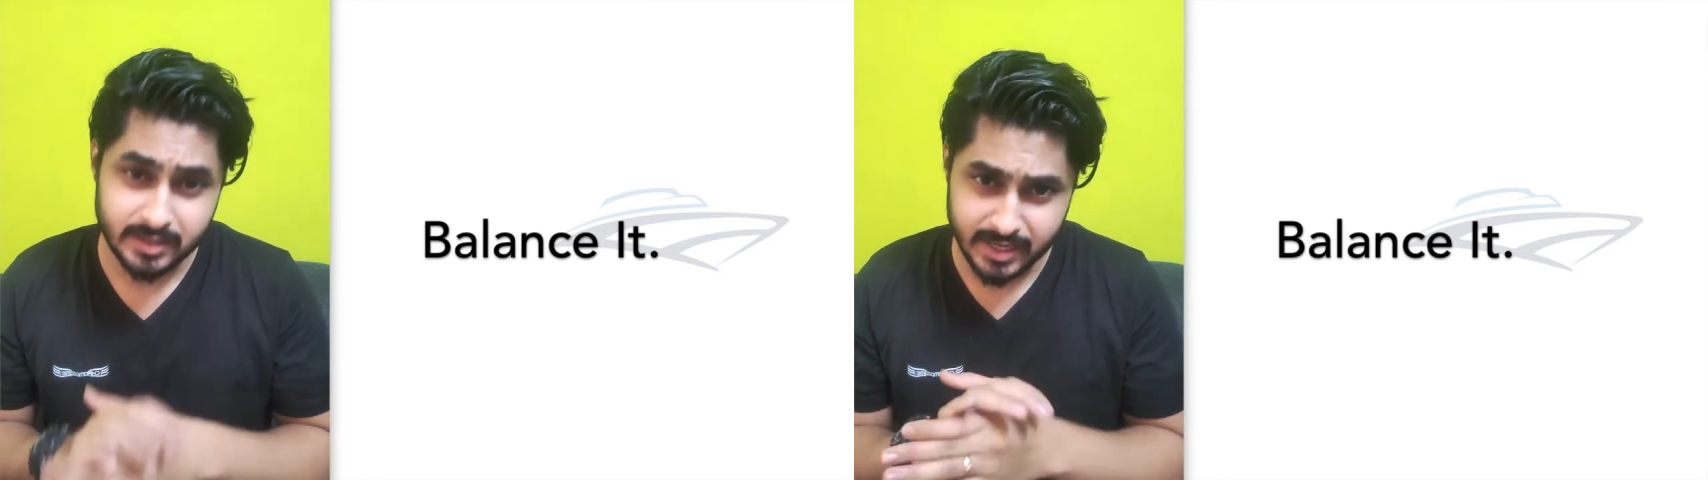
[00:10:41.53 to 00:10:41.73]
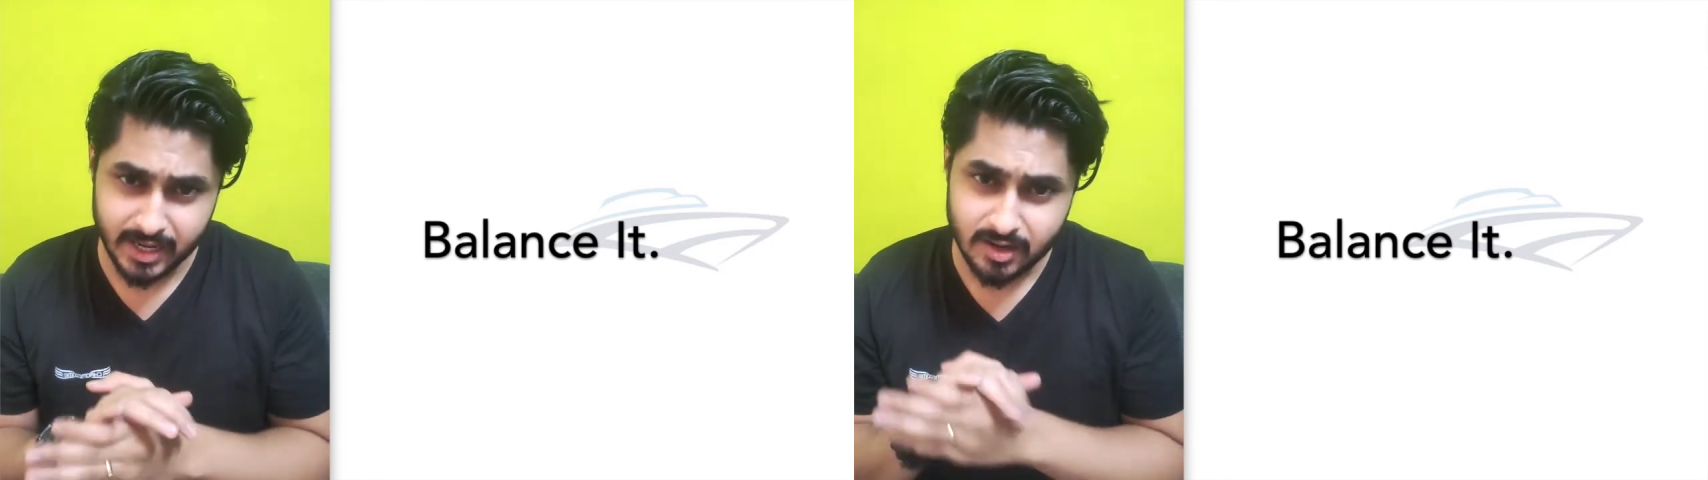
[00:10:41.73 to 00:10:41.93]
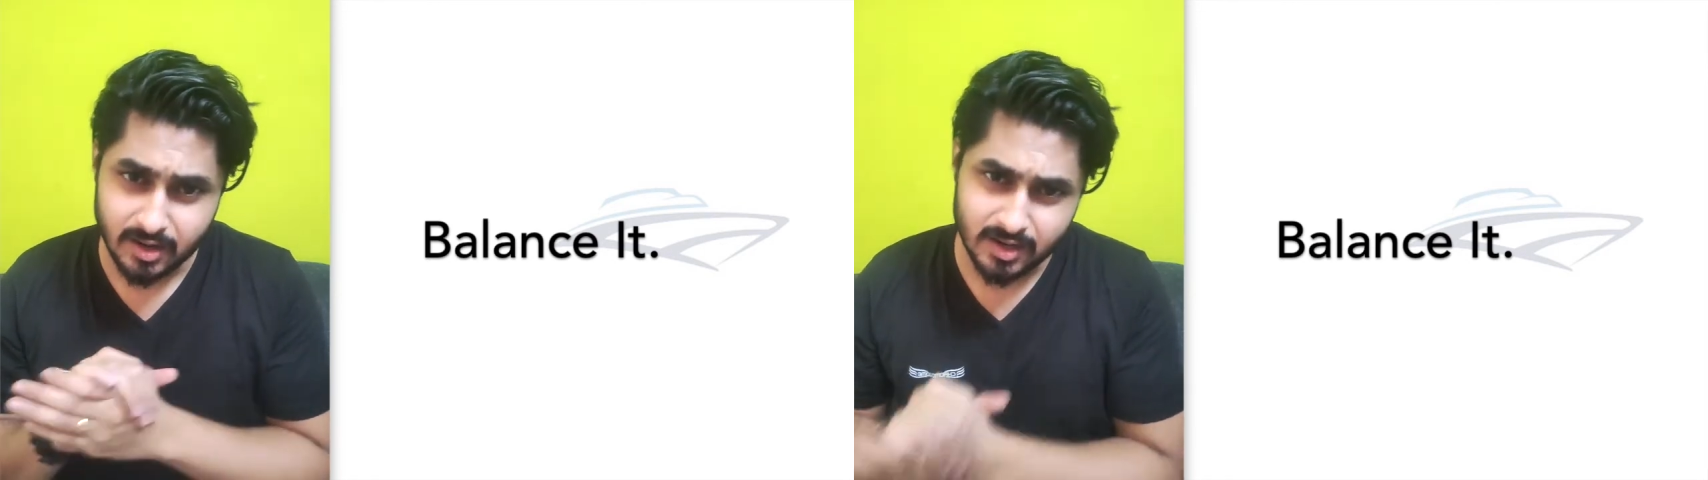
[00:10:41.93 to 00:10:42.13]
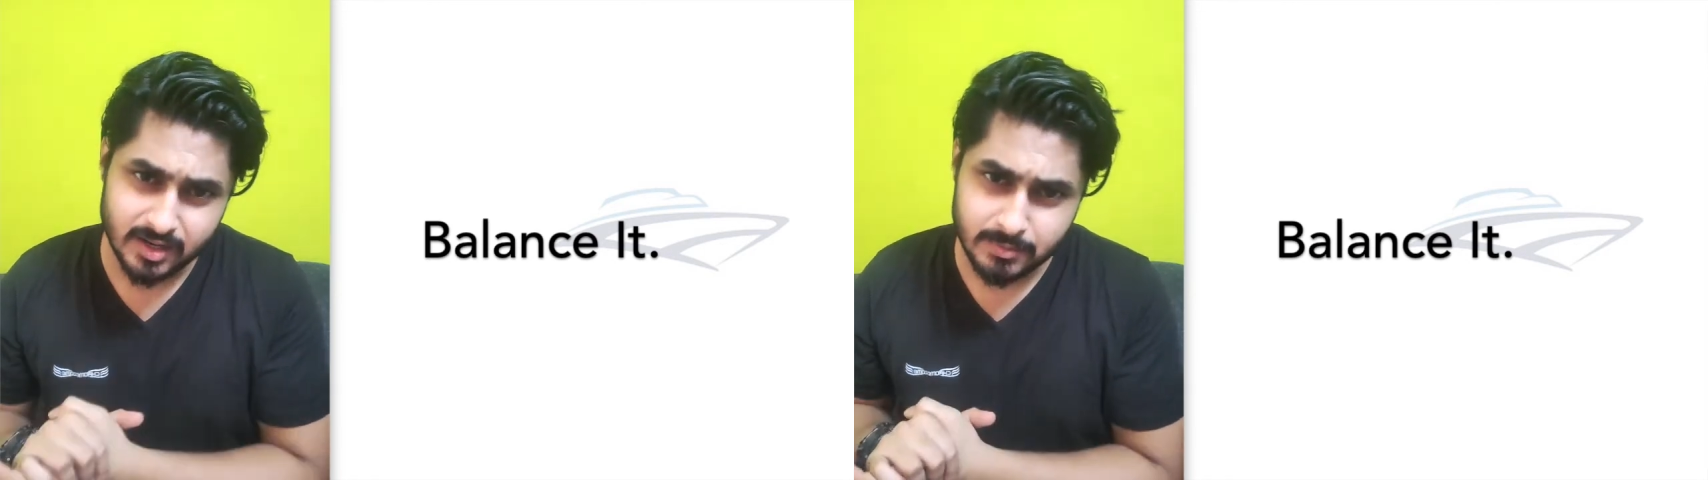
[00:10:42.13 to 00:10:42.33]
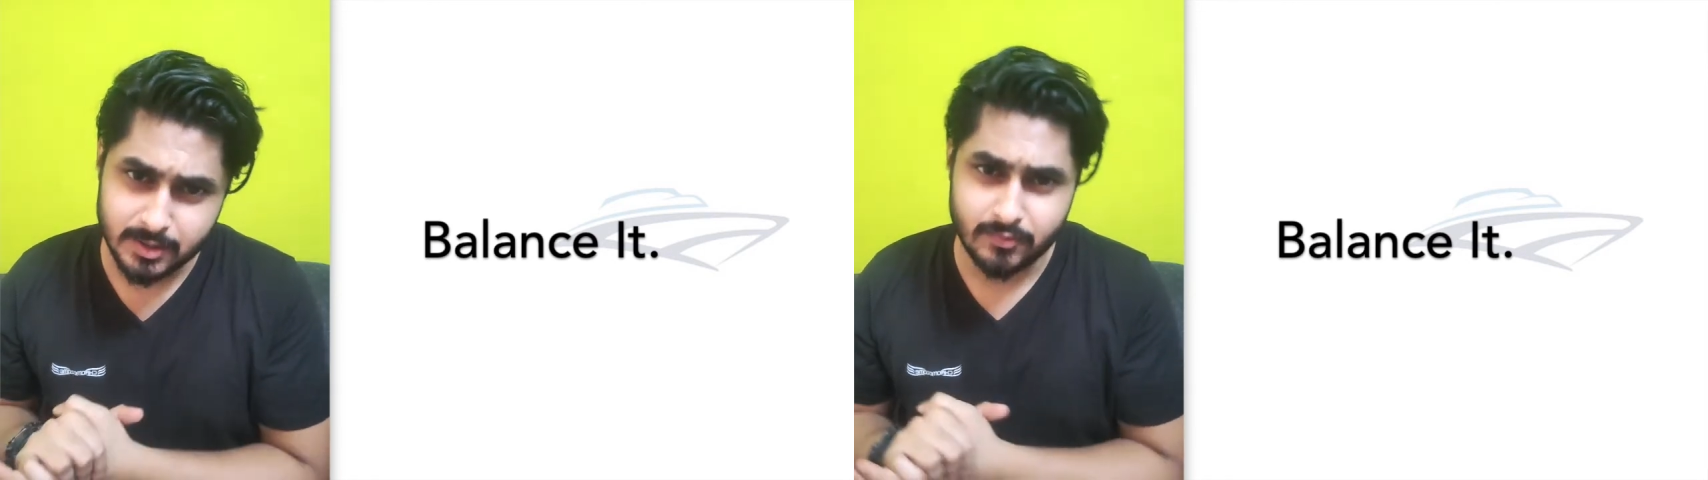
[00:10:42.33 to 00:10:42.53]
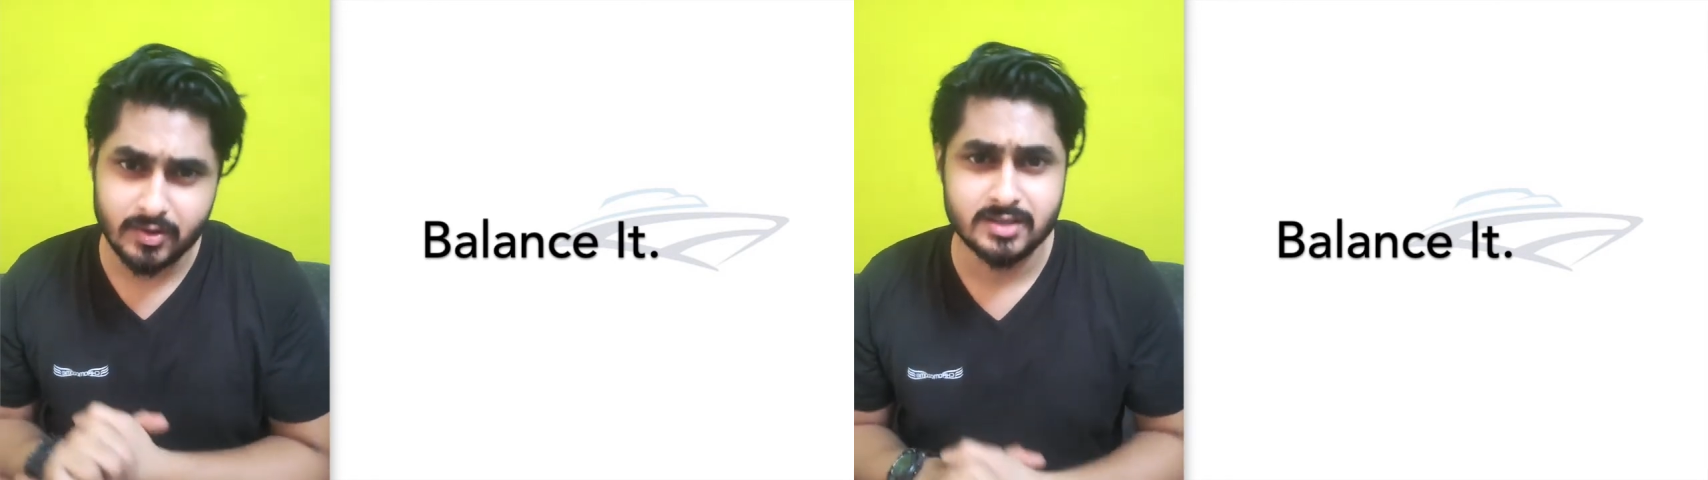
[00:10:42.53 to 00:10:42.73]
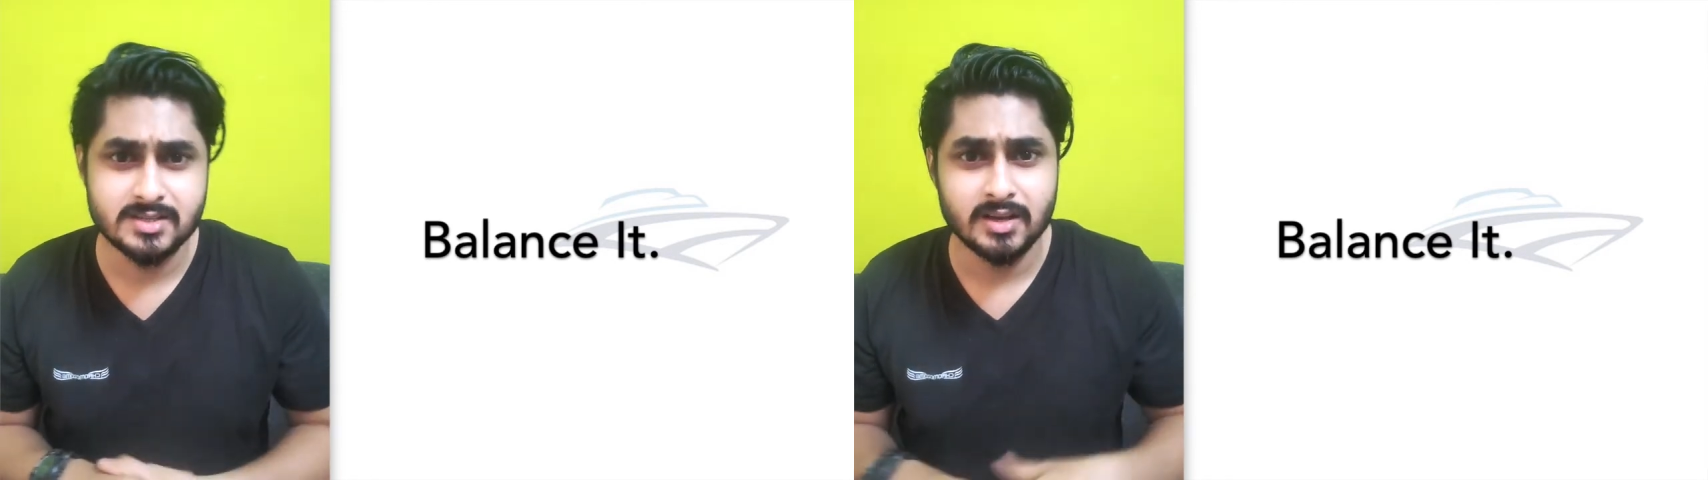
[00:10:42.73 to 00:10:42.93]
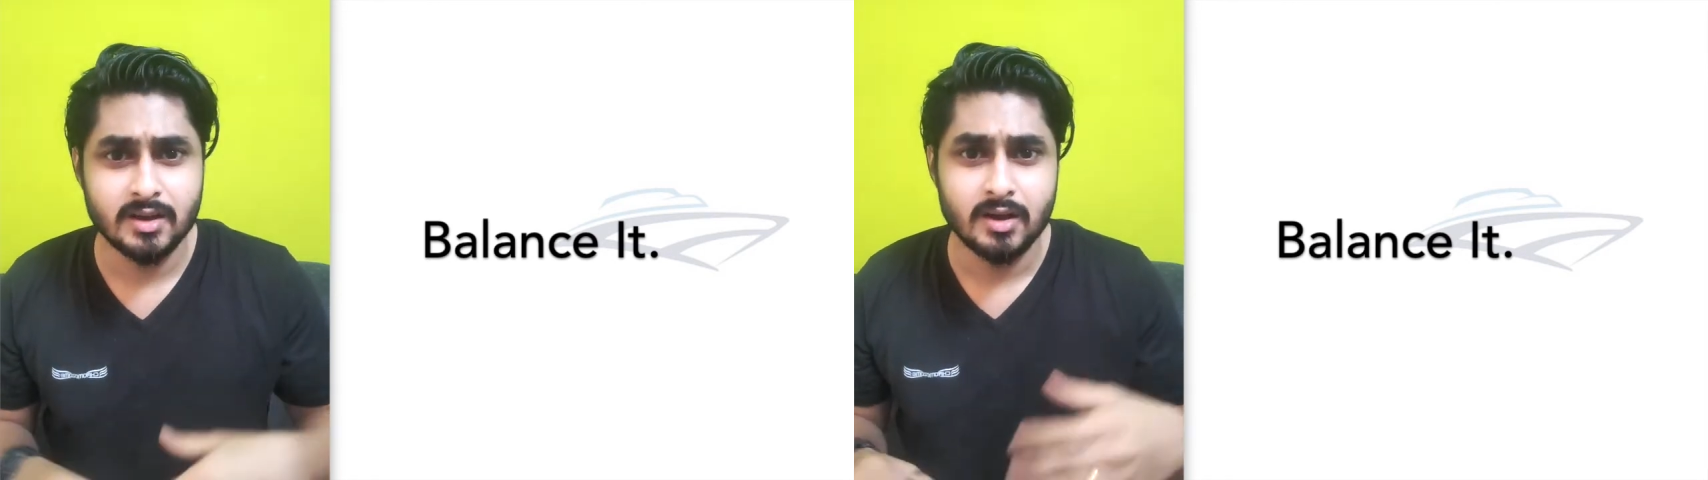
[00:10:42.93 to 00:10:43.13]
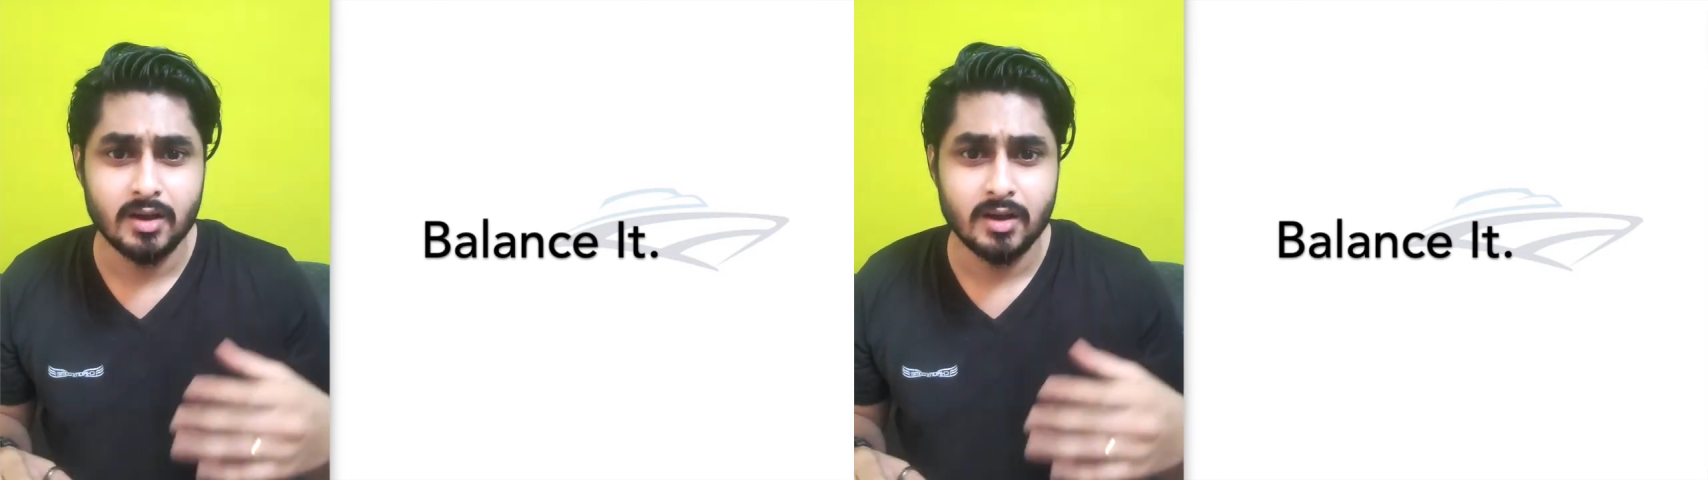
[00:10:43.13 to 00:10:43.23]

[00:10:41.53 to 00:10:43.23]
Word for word: Take a little bit of rest.